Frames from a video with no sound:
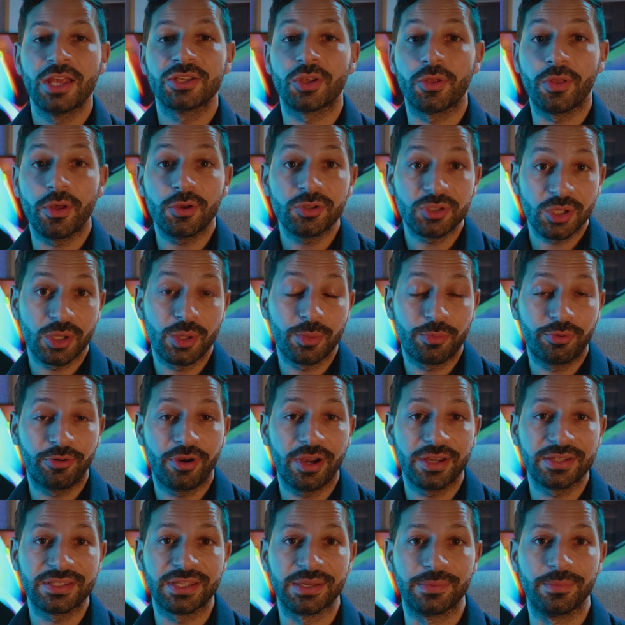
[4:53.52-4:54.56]
So those are the
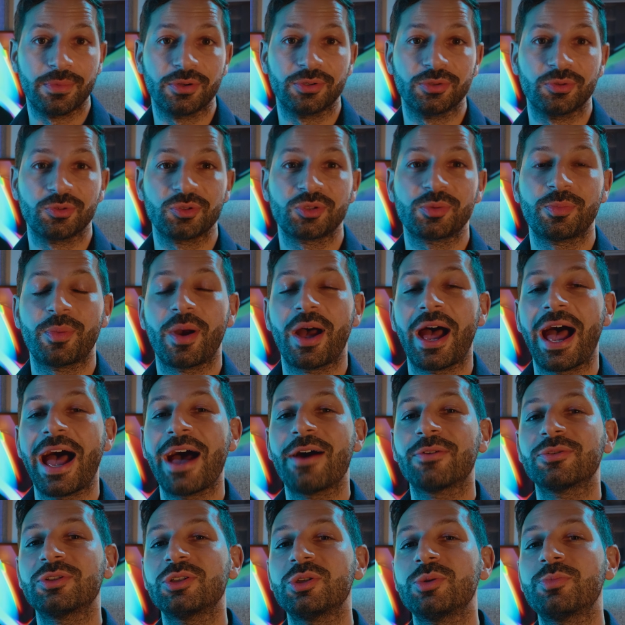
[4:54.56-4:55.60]
pricing models, but
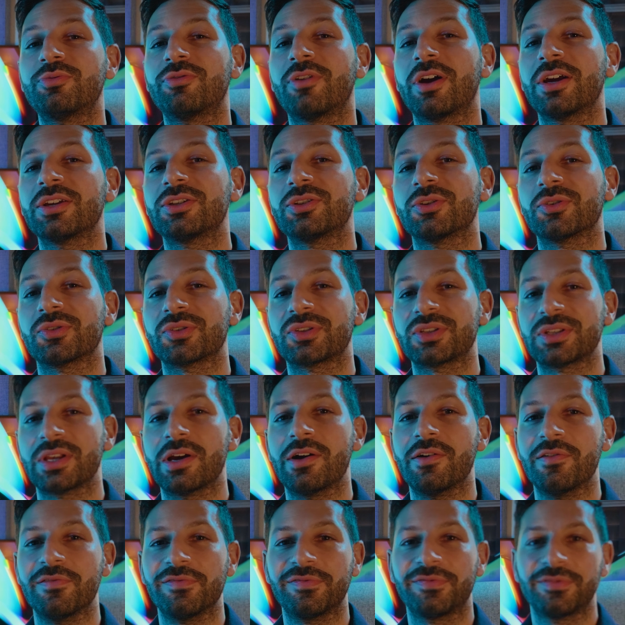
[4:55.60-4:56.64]
how do you price
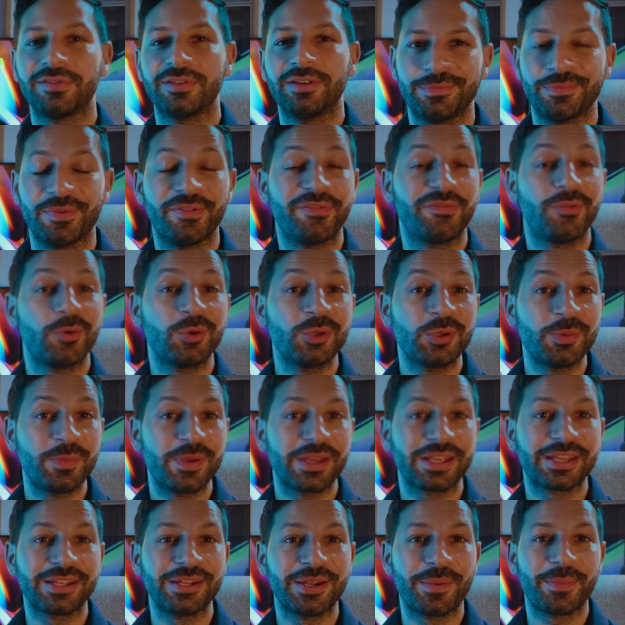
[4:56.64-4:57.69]
yourself? Before you
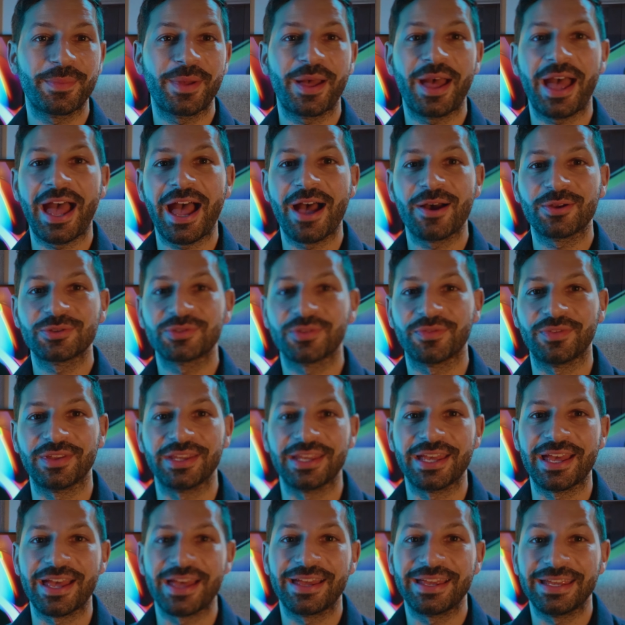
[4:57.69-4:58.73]
pick a number out of
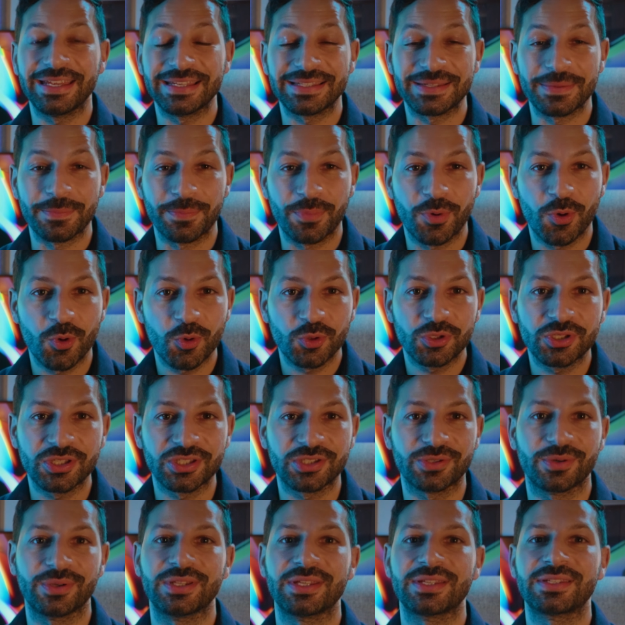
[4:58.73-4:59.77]
the air, it's important
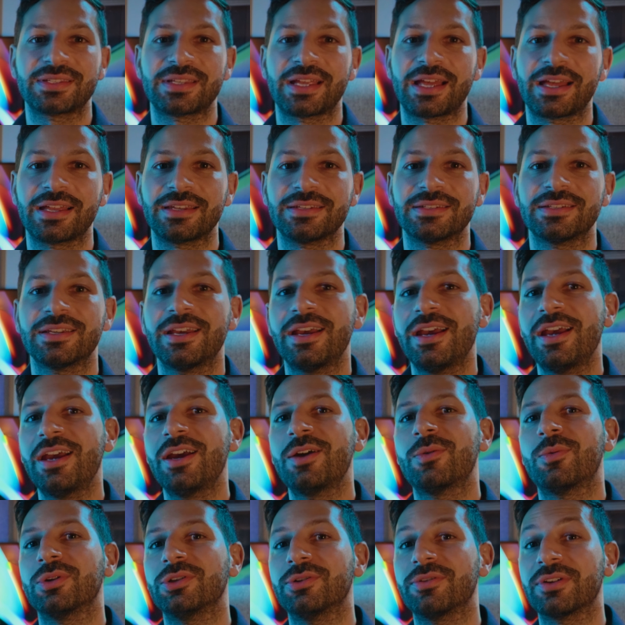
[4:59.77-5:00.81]
to understand
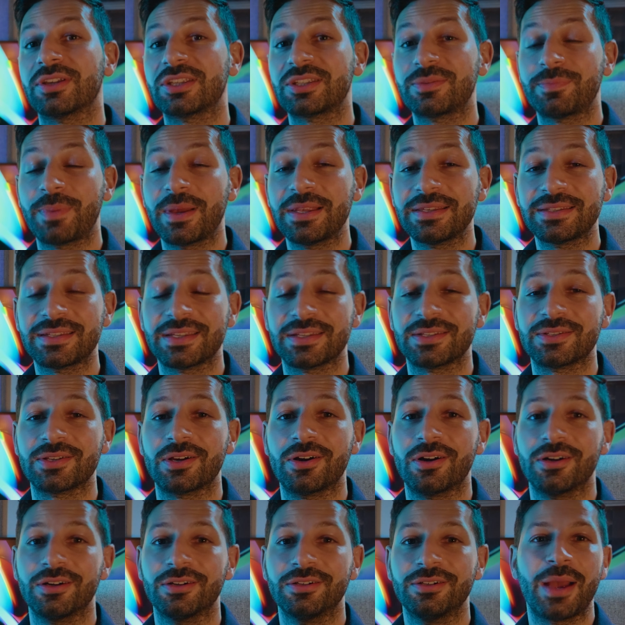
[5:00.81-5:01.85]
what your expenses
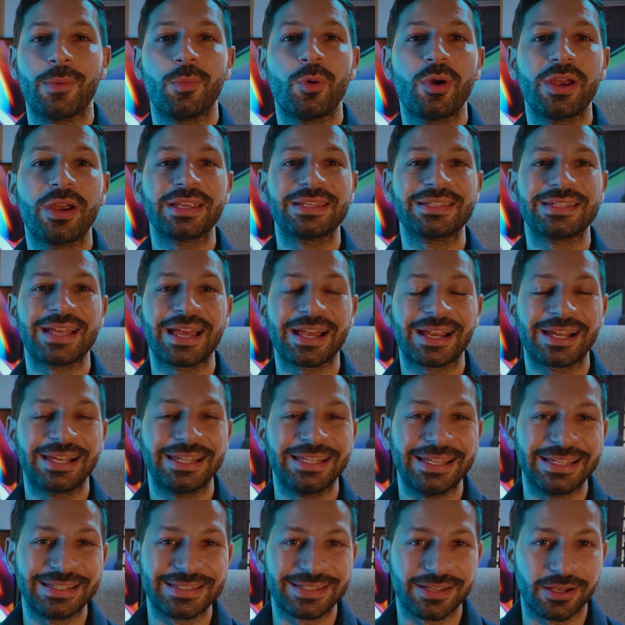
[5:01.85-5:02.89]
are, and
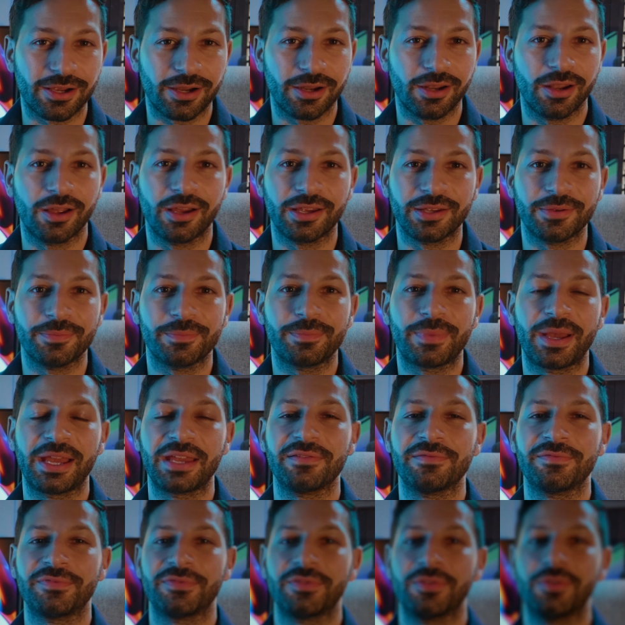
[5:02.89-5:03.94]
exactly is the client
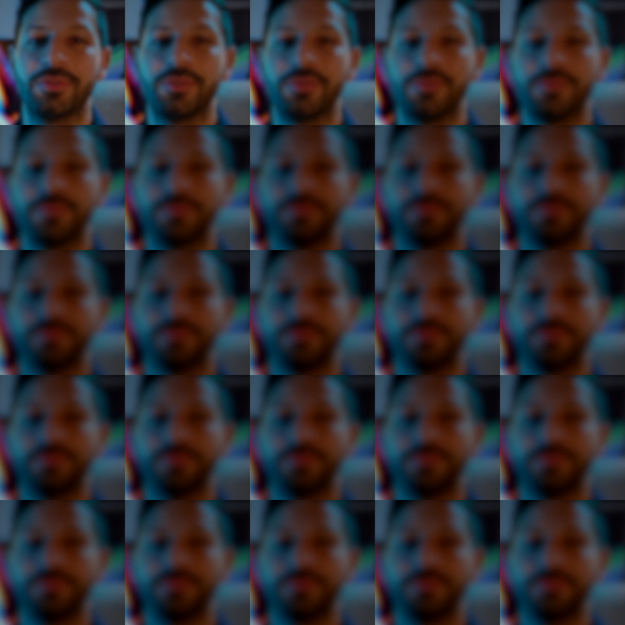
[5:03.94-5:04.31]
paying for?